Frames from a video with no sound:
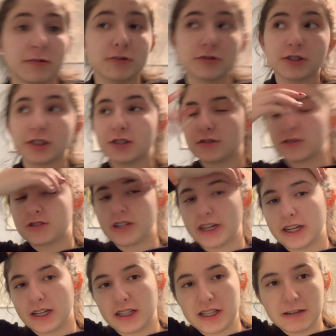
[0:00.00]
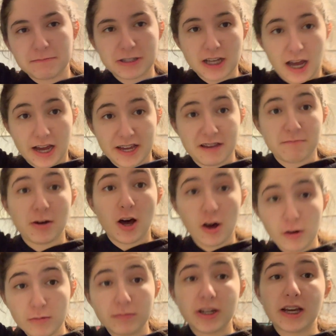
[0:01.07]
you enjoyed those training clips. I am
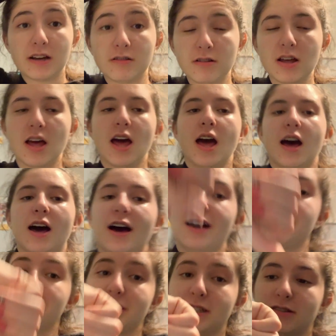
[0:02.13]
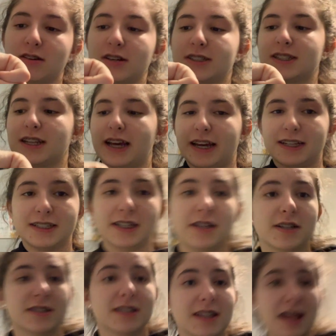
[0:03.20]
home now. I'm exhausted. I had
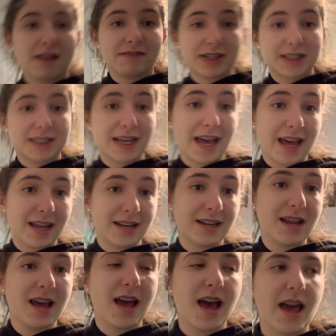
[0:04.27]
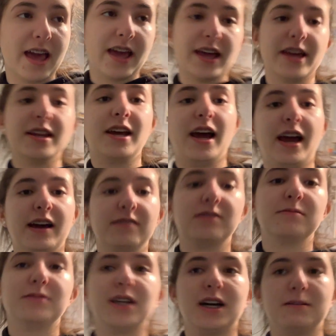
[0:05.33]
dinner. It's 11 10 and I have
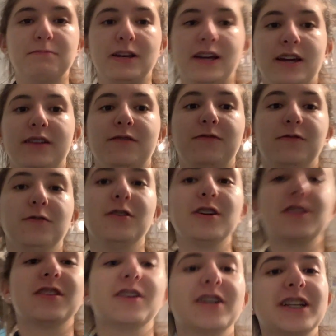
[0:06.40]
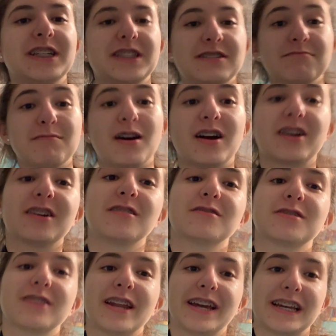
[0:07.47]
to be up at 4:30 tomorrow
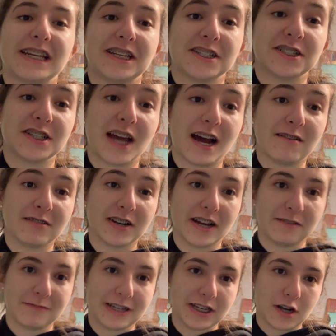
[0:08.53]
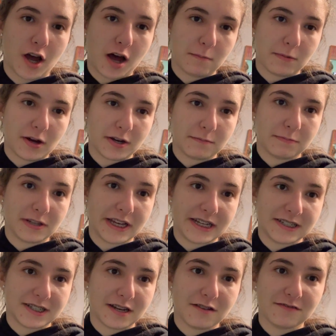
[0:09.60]
so that I can shower and we can hop on a
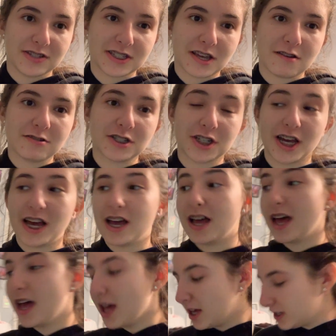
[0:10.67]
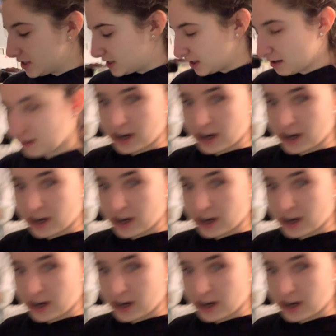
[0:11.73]
plane to Nova Scotia. So